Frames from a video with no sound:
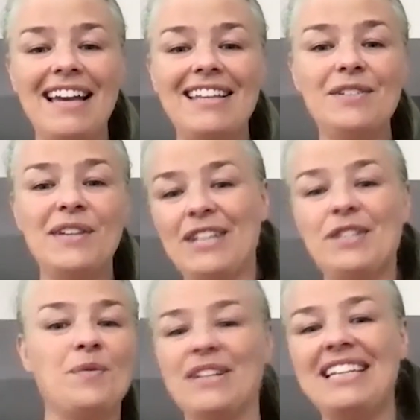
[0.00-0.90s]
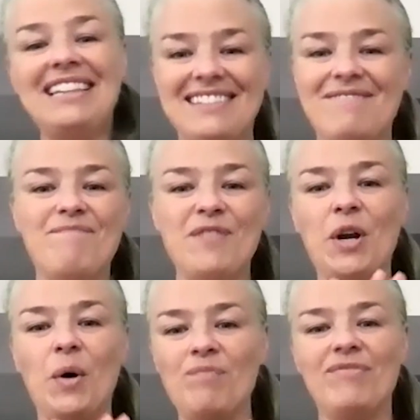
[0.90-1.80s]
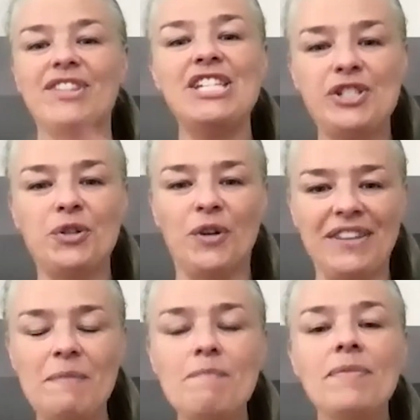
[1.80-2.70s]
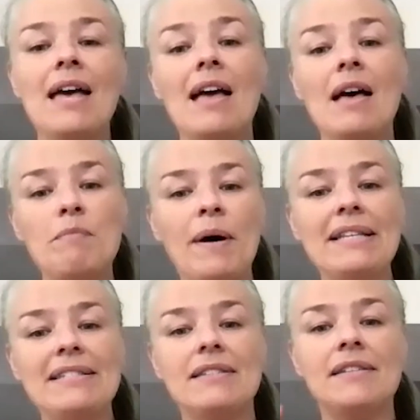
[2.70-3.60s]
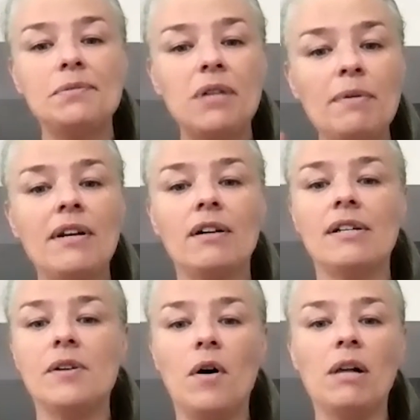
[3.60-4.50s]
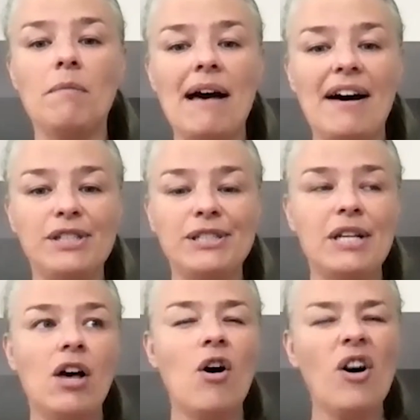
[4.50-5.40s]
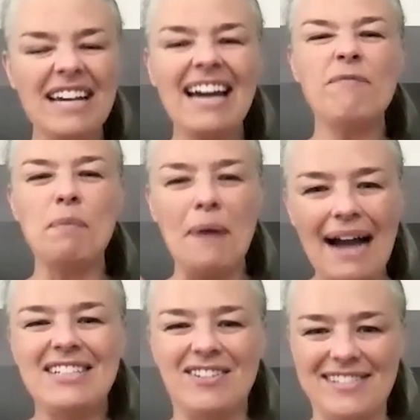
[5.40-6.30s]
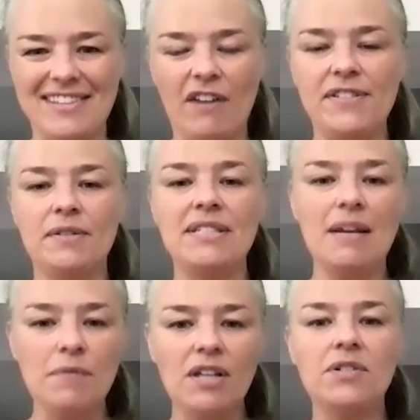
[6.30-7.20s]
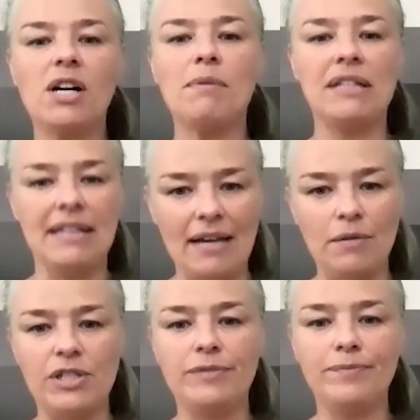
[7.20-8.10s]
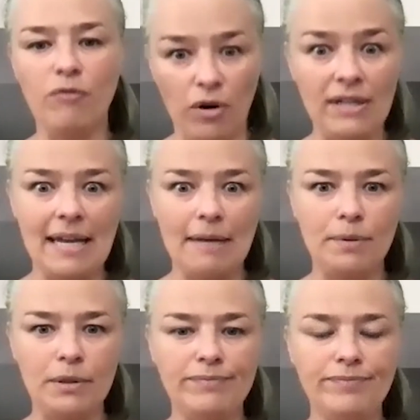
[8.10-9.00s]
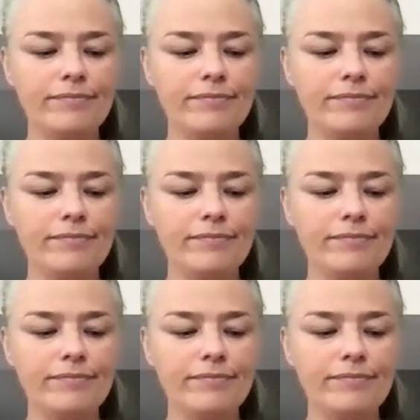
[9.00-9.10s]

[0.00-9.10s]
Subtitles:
you can't really, disjoin them. But this webinar is all about all the kind of practical stuff. So today we're going to talk about language, for example.